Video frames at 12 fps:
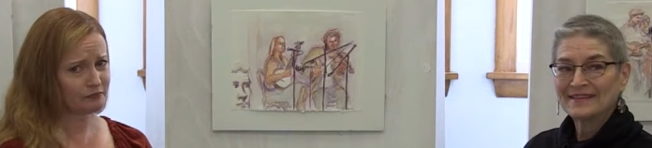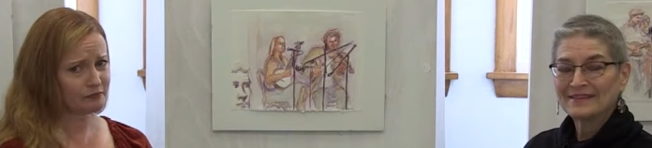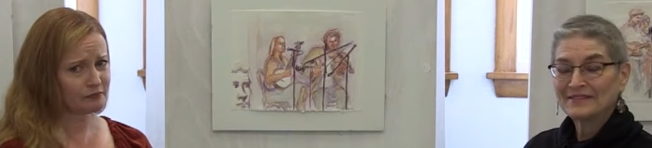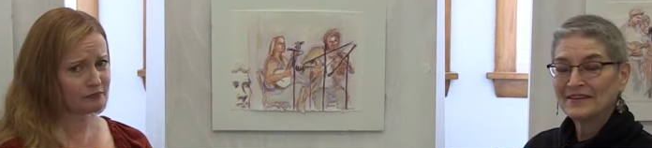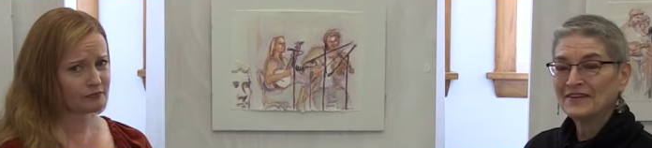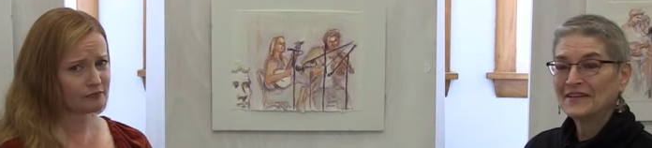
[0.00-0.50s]

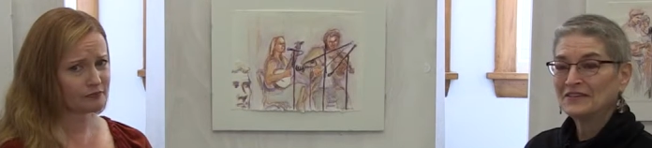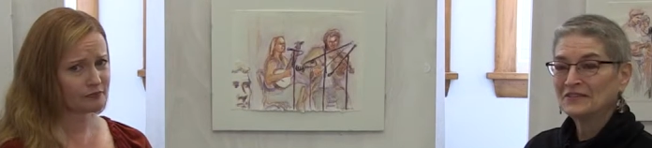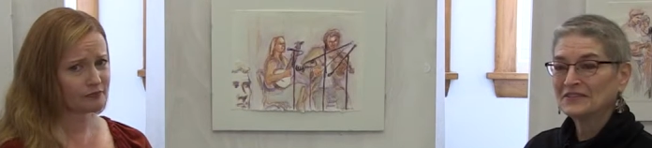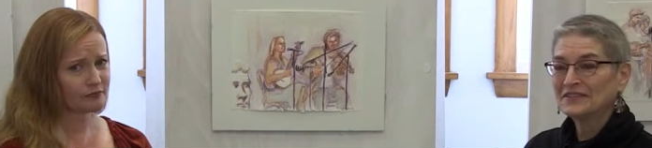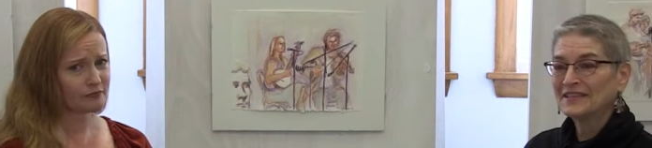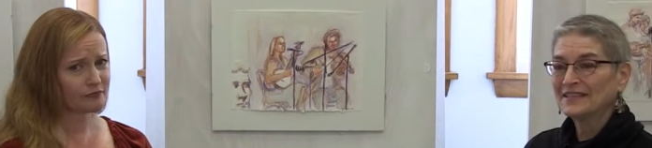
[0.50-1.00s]
Speaker 1: Very
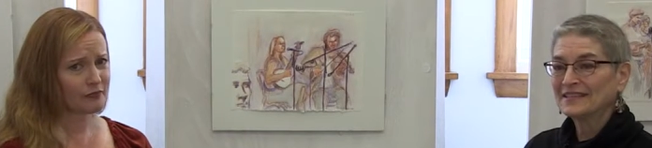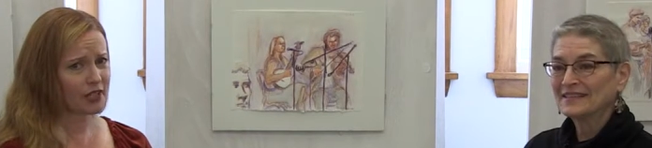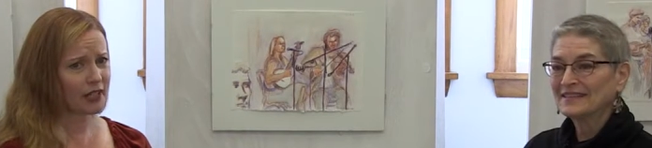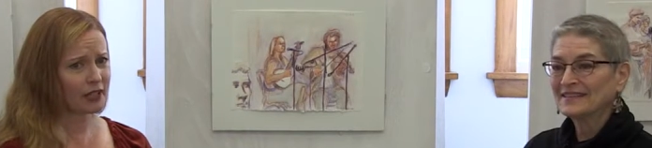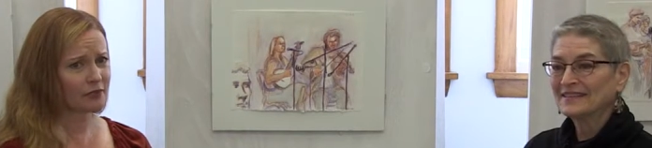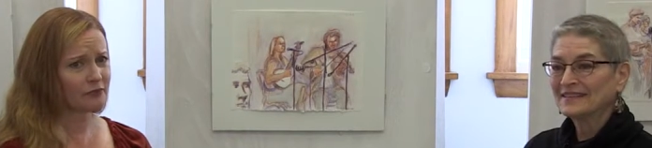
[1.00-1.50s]
interesting.
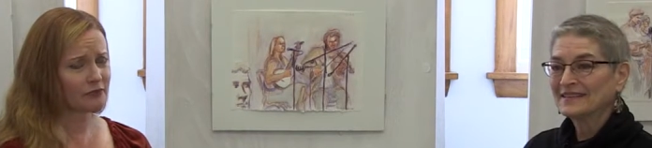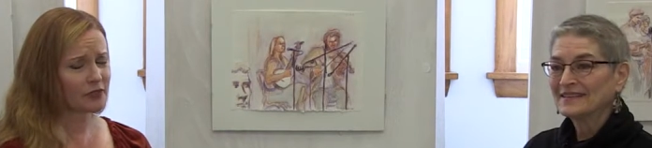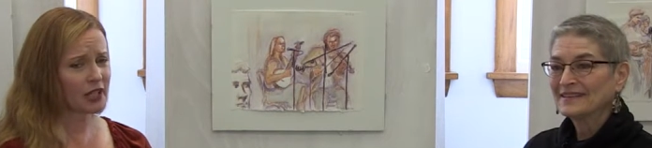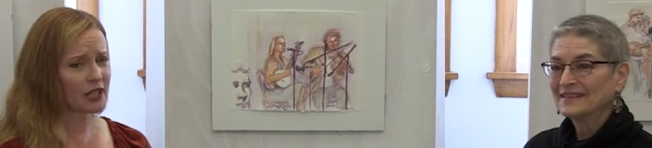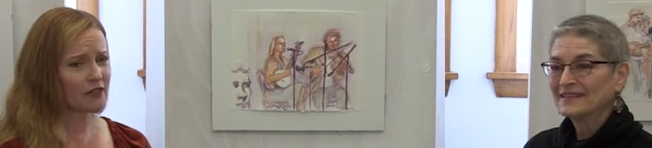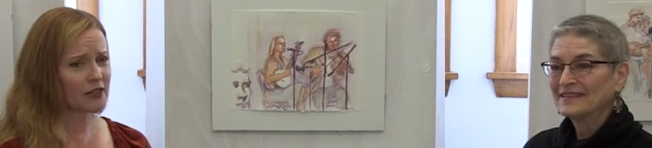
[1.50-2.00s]
Speaker 2: Yeah,
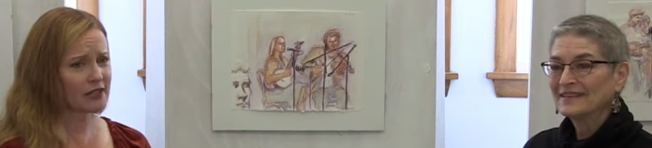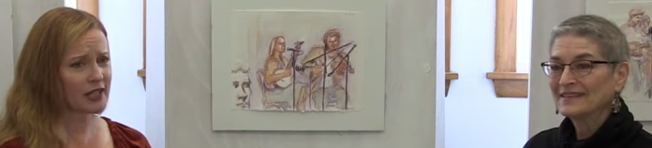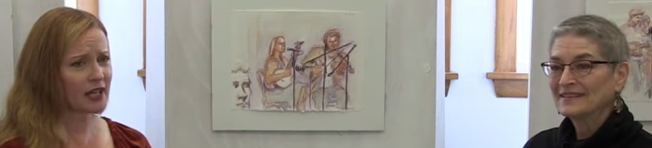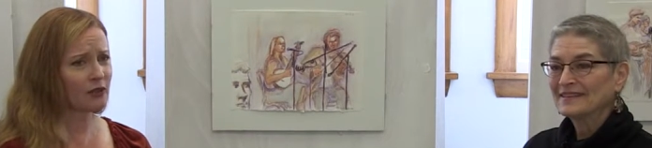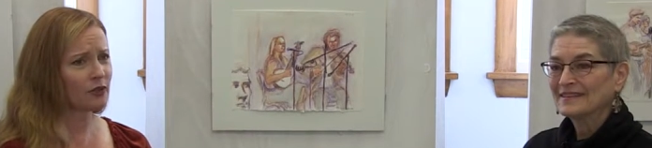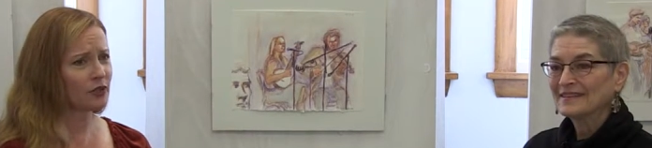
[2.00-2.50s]
kind of a
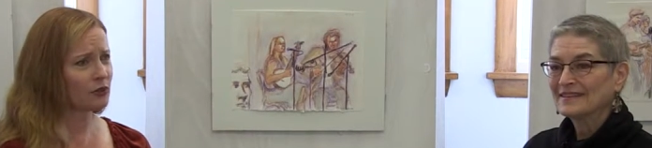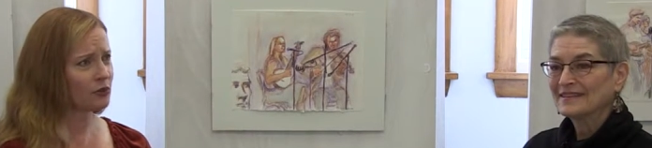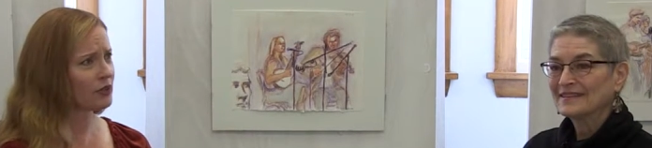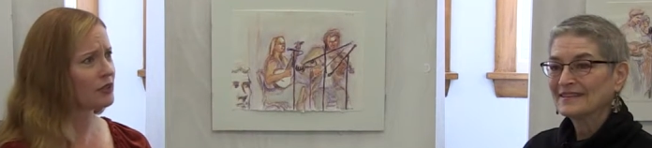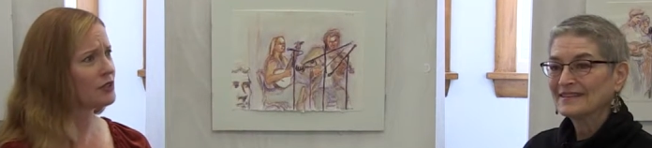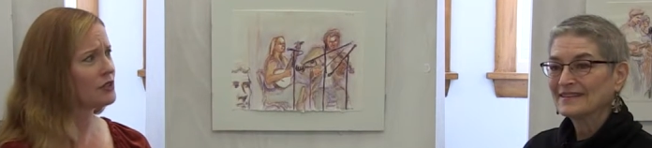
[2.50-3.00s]
sanguine
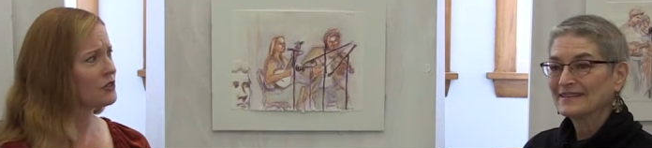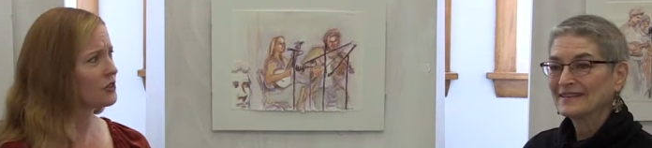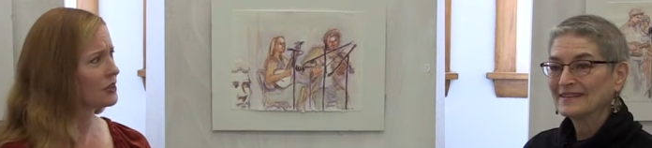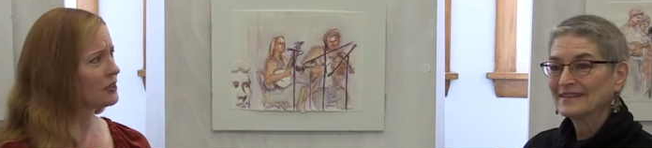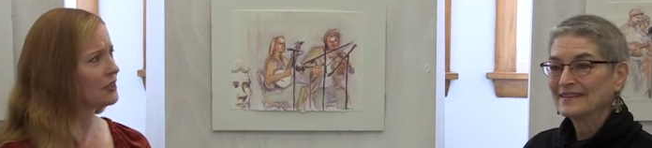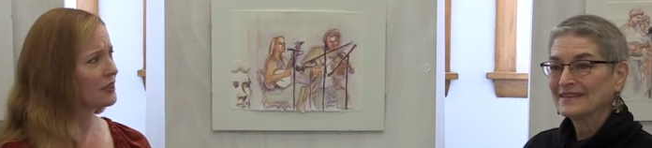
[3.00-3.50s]
orange
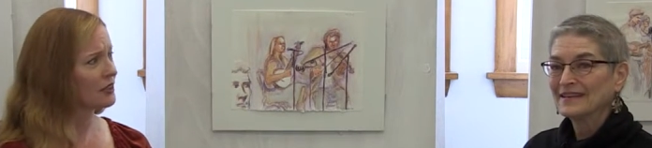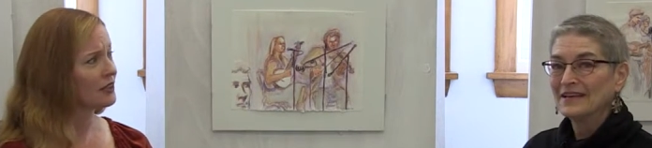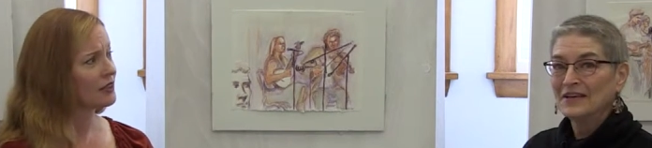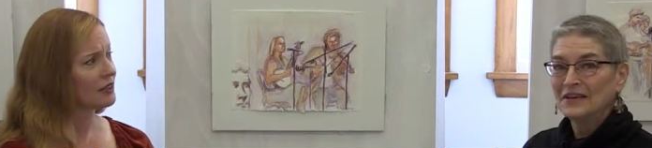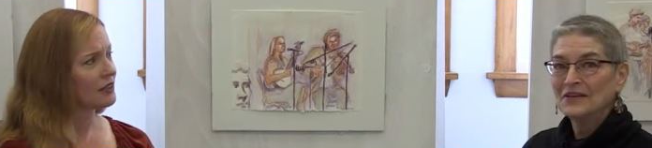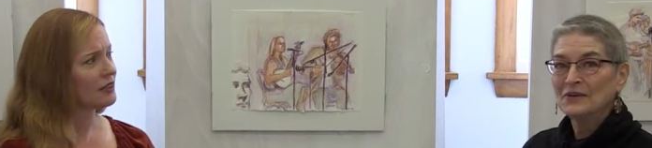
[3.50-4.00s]
and.
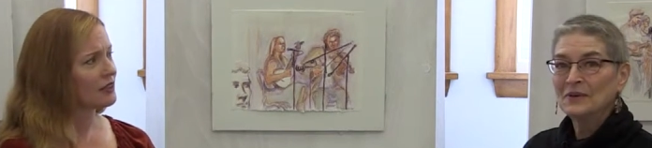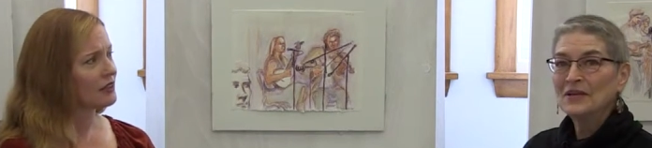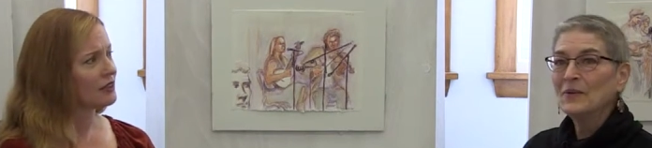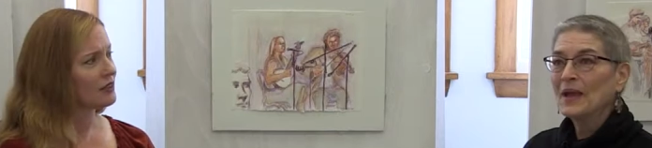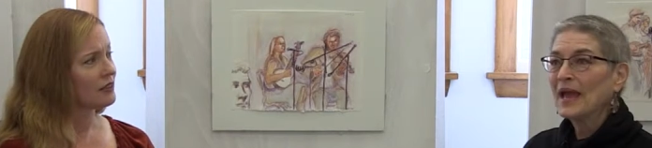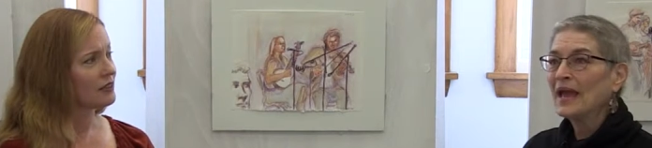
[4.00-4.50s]
Speaker 1: You know, when you
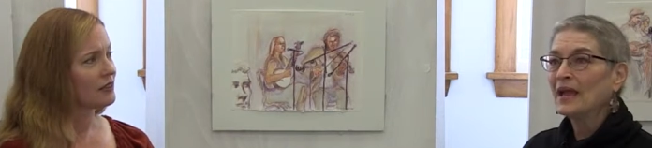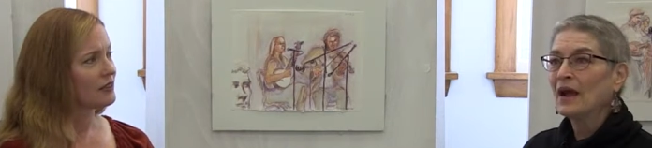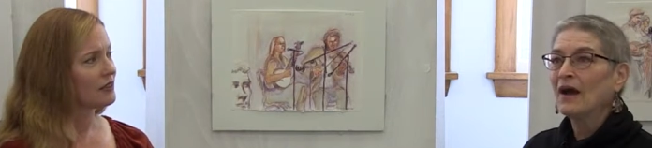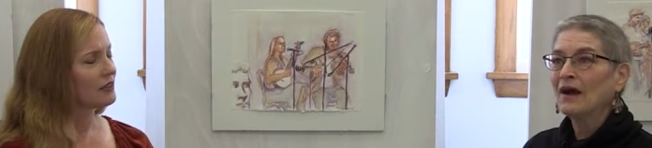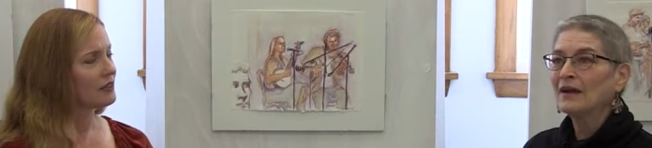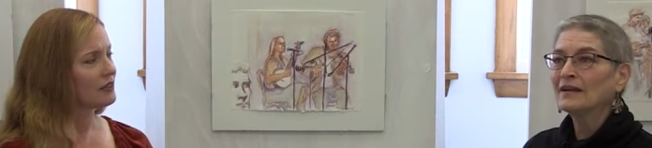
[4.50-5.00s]
hang
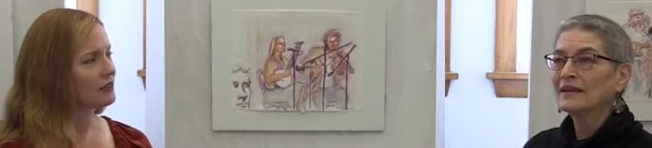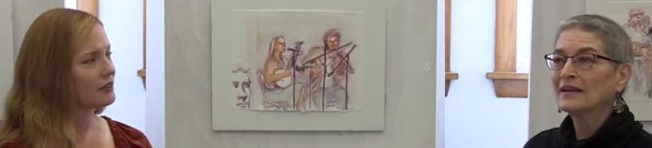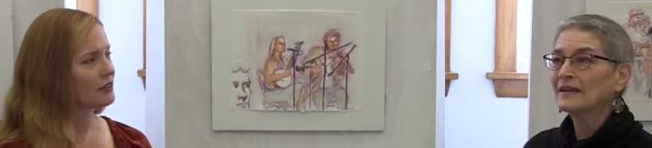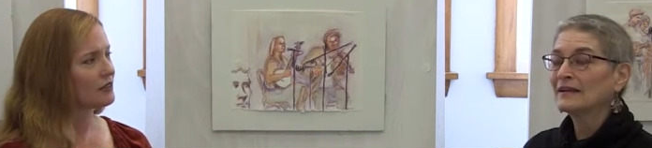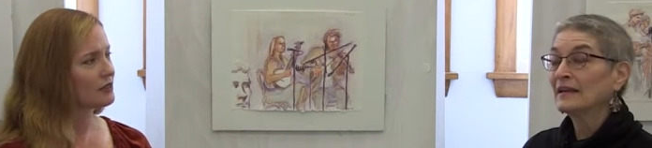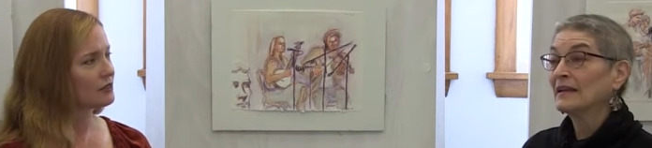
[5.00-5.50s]
art in
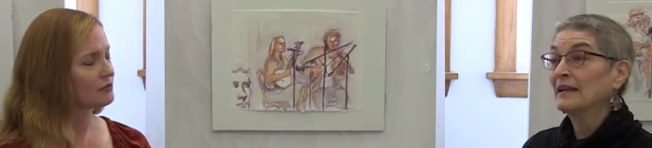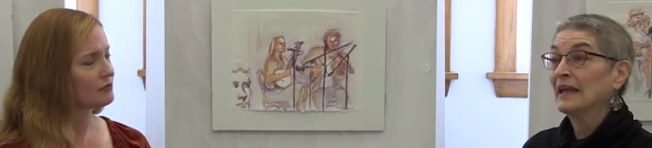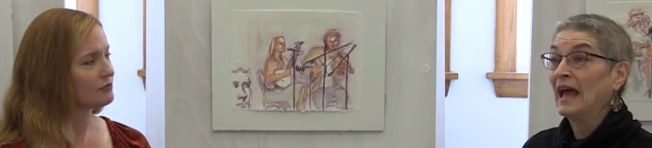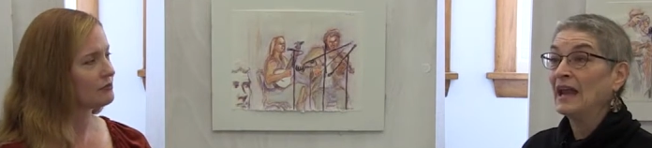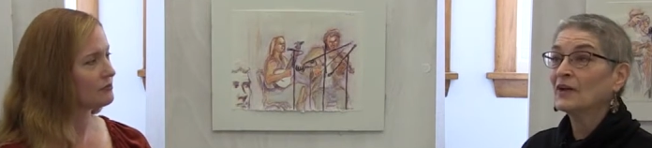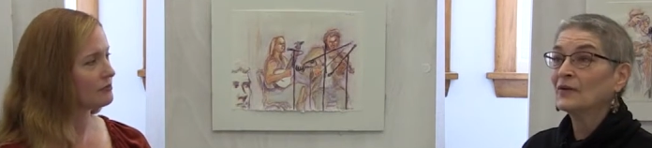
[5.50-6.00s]
a in a
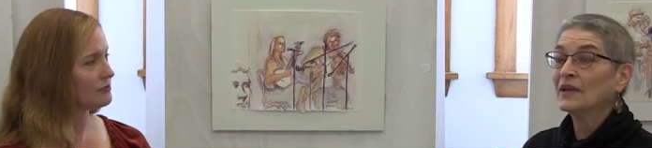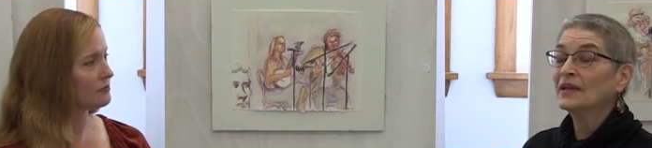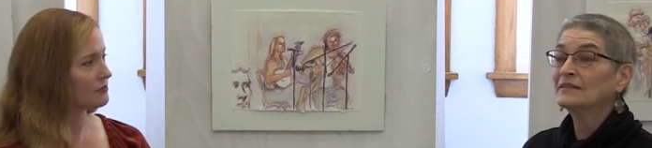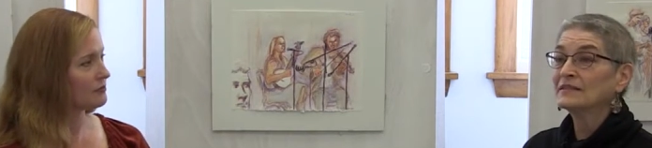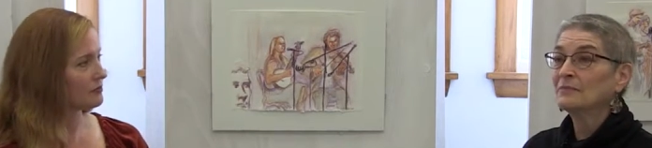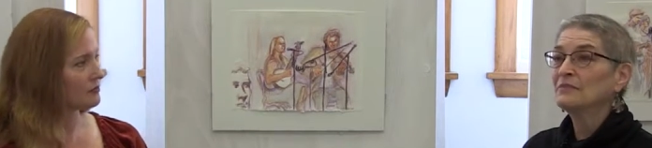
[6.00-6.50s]
gallery,
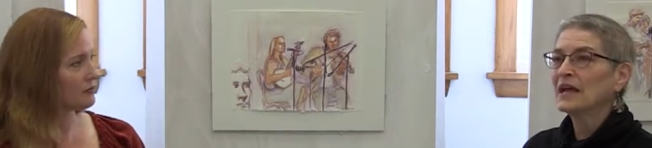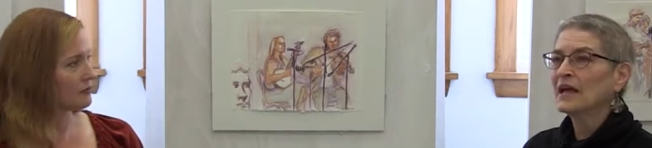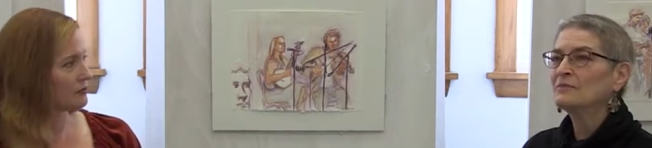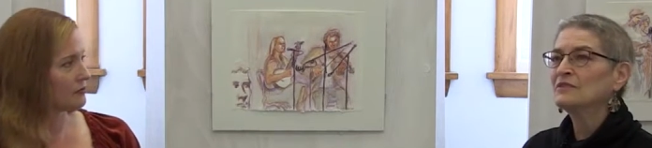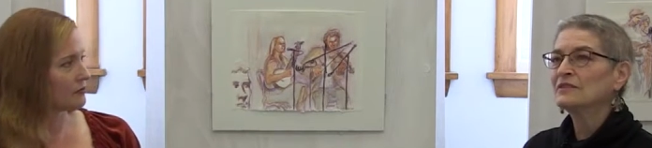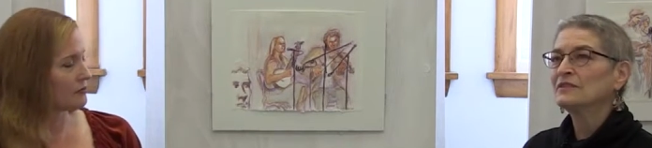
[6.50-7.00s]
sometimes